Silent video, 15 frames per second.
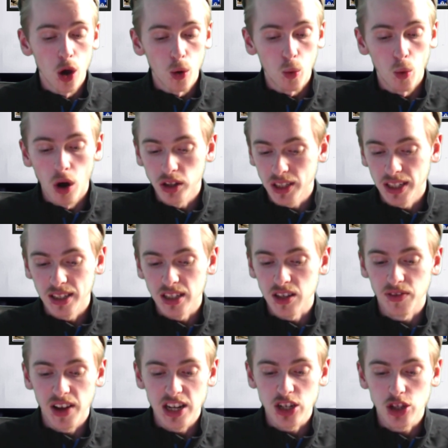What did the
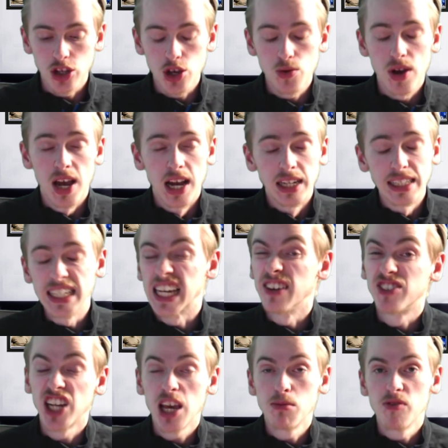defence do? They
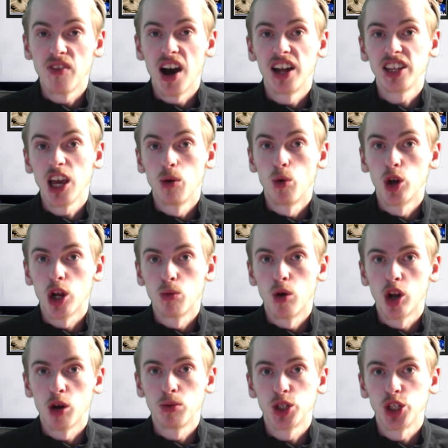gave Jamie Vardy a
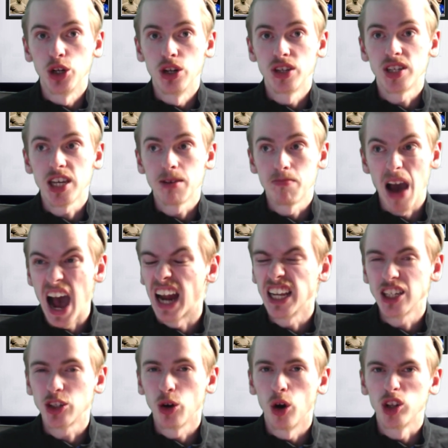one-on-one opportunity, and he
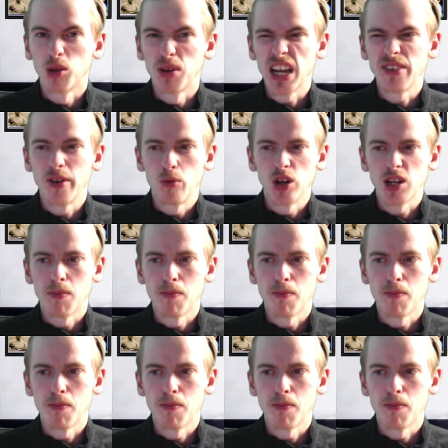scored. I believe it was a